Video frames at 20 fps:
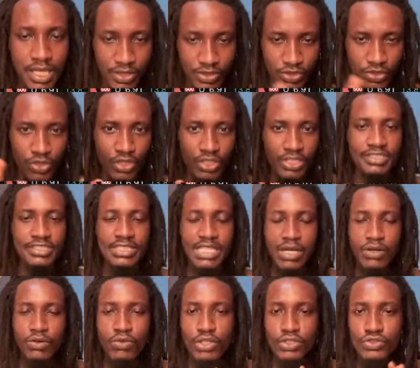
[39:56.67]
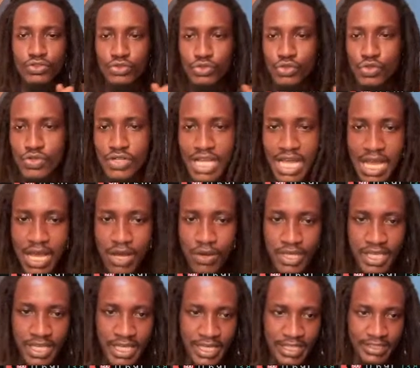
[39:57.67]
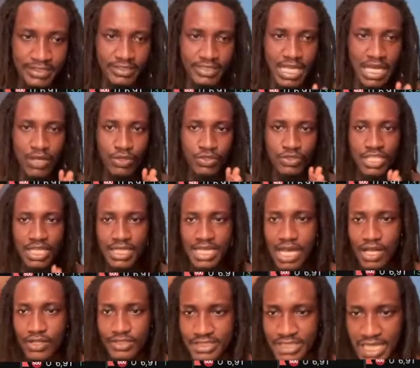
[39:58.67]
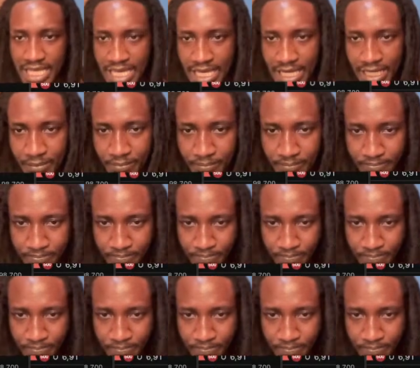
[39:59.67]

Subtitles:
the only thing I would want to do now is I'll take out time